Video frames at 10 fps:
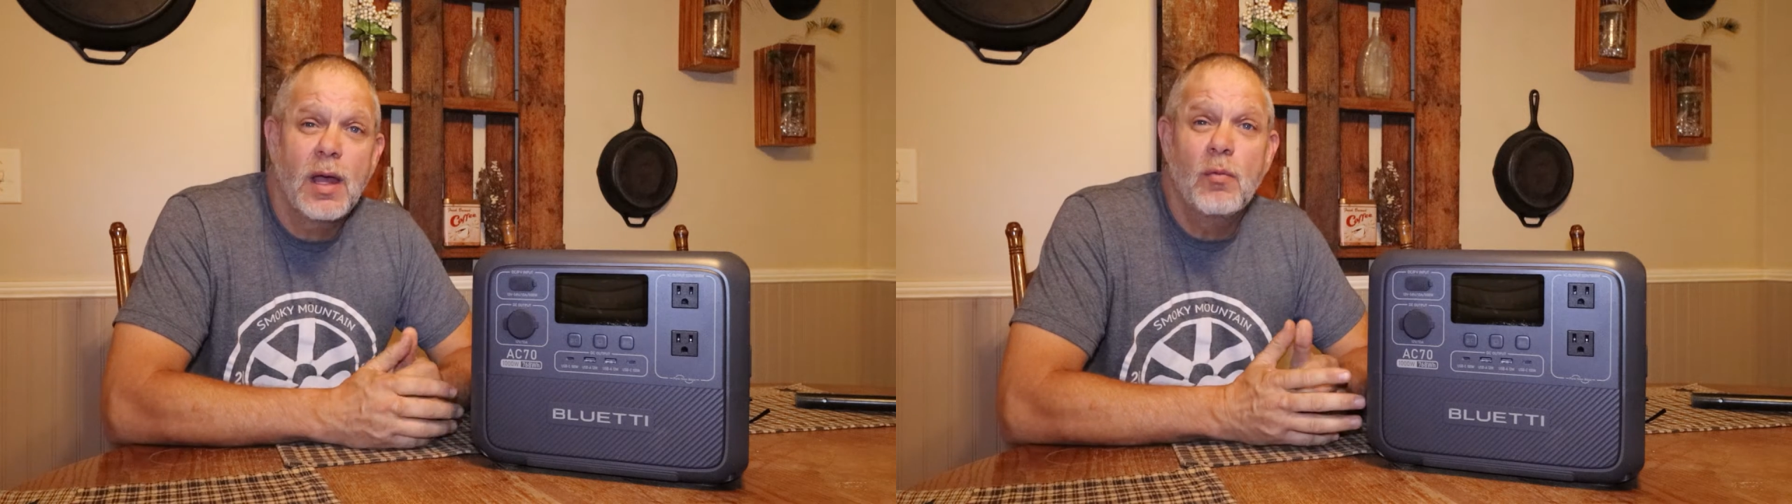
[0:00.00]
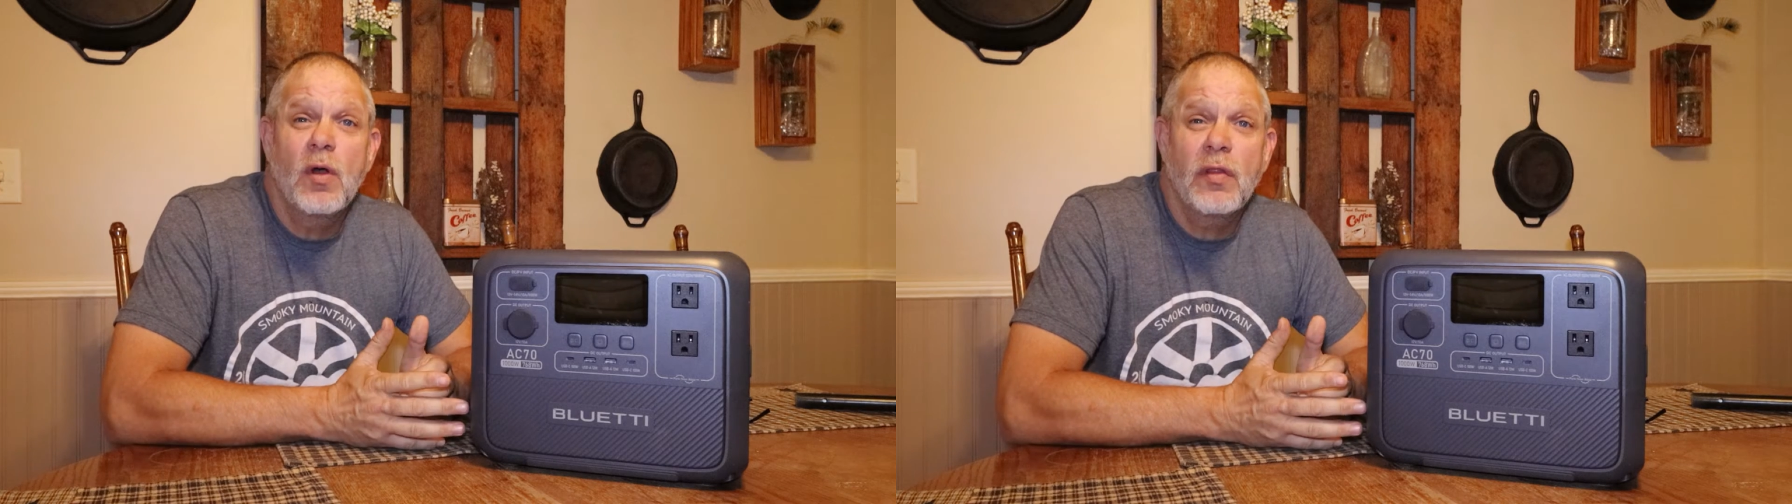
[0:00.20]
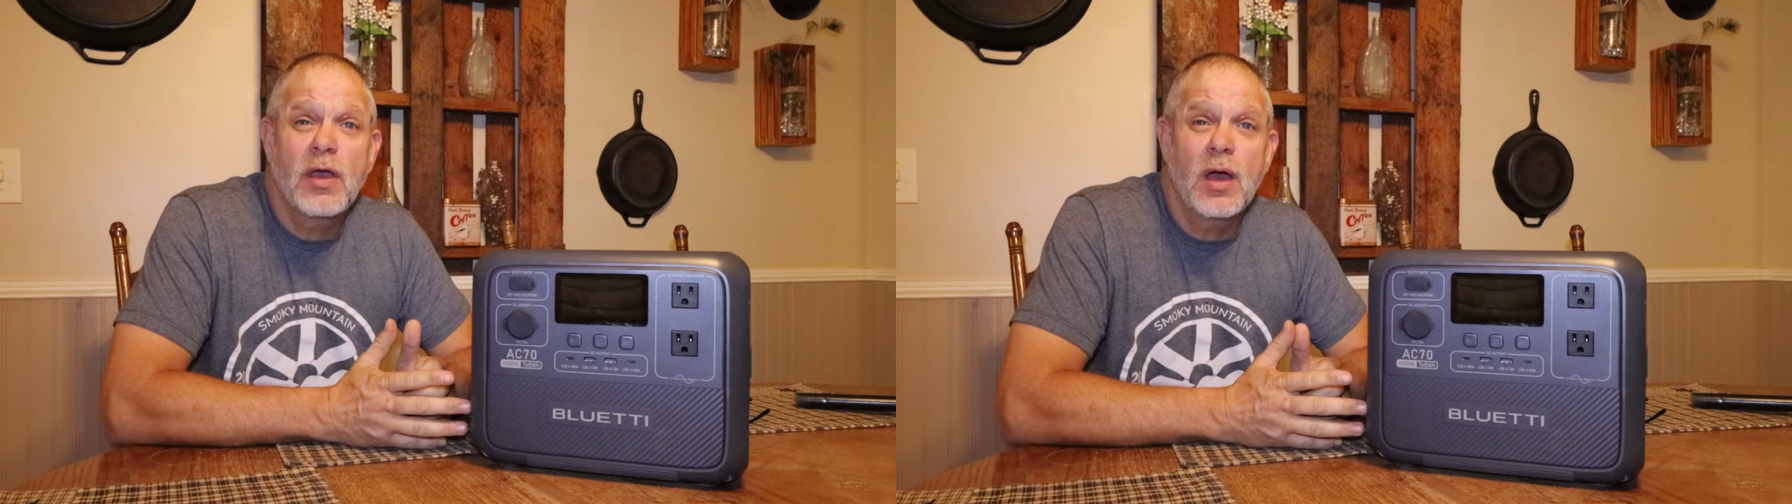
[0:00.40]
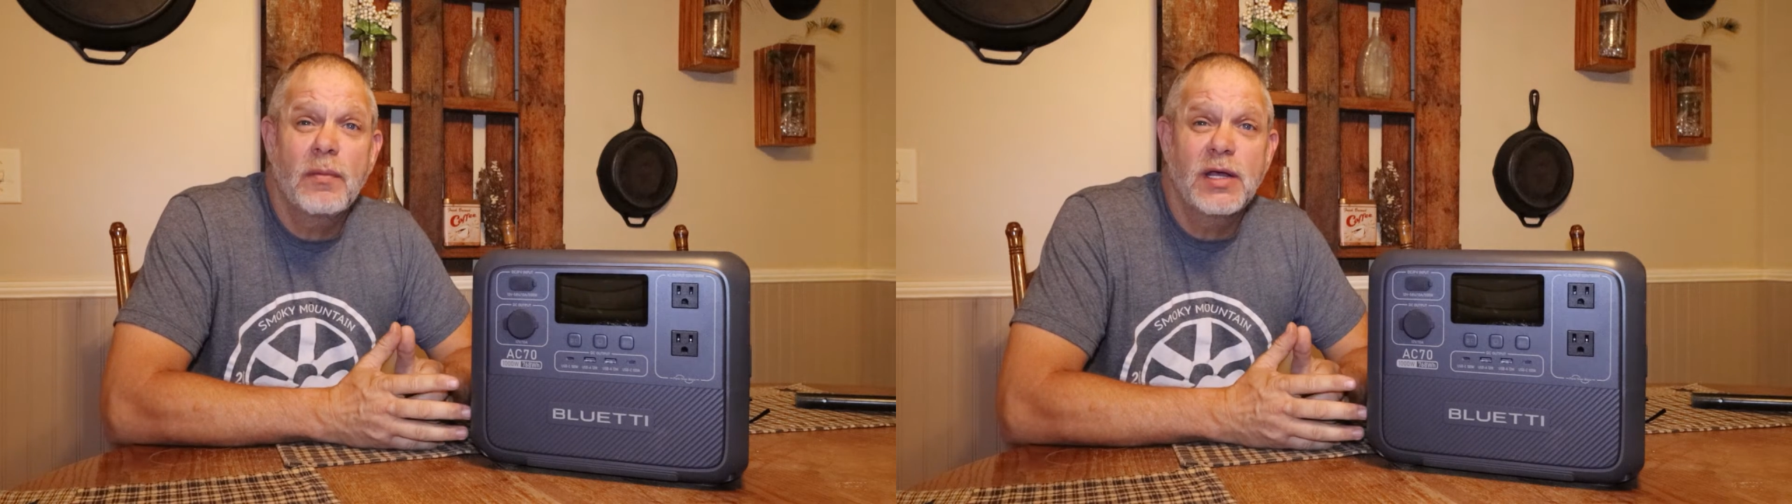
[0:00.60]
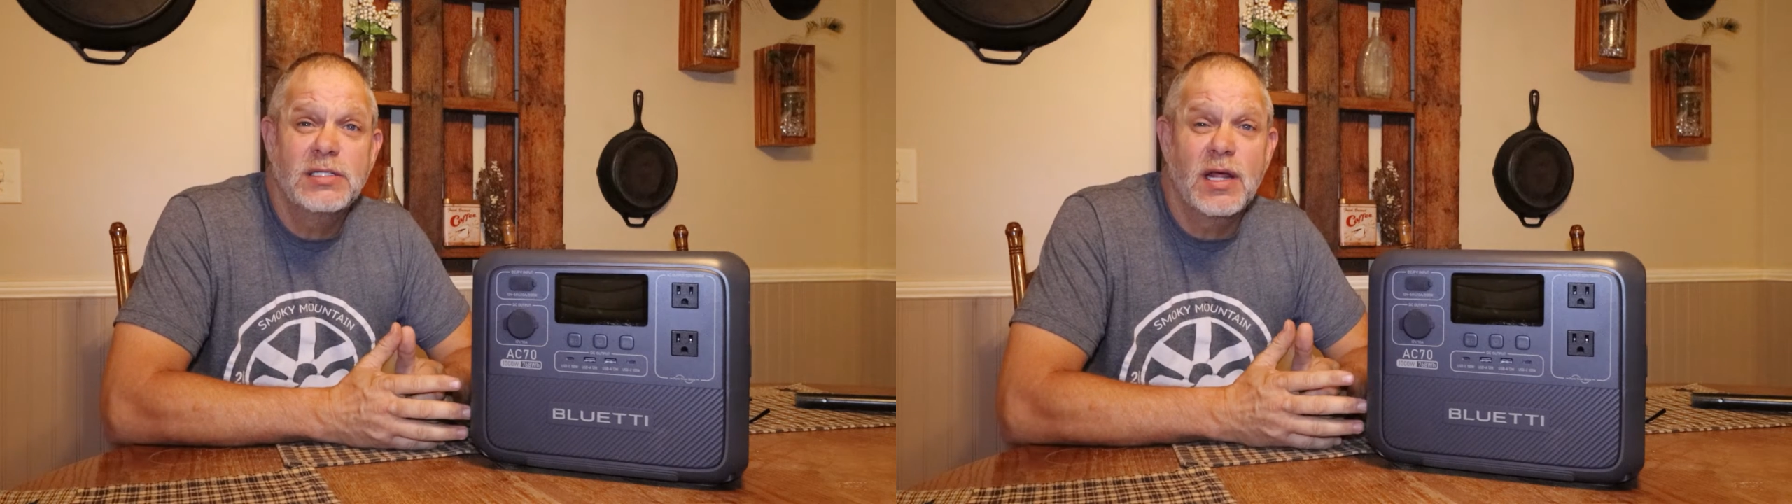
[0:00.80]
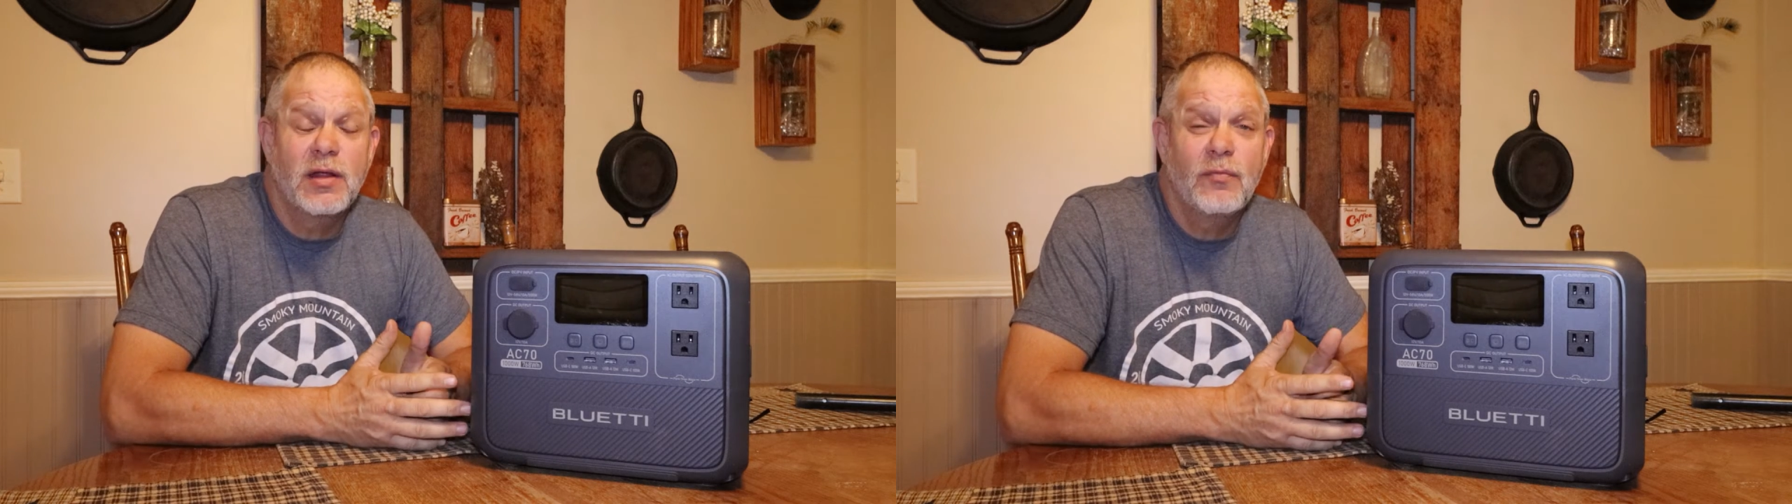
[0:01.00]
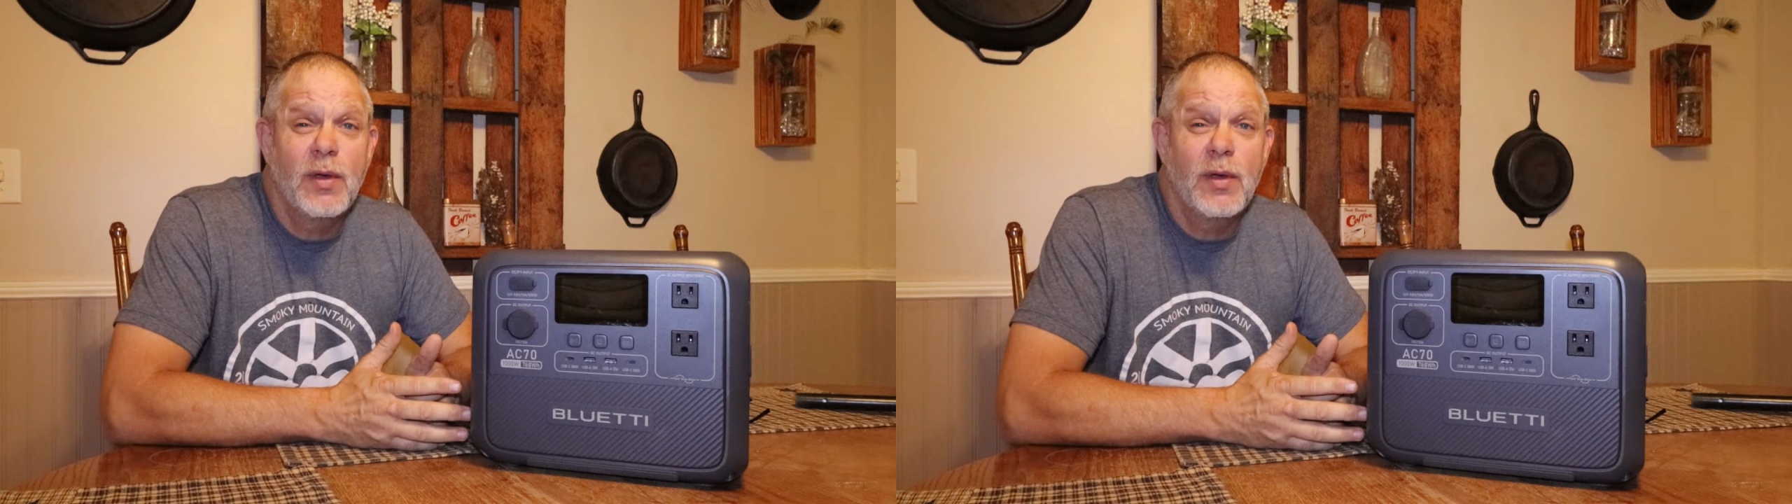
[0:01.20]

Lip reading: And one of the companies that has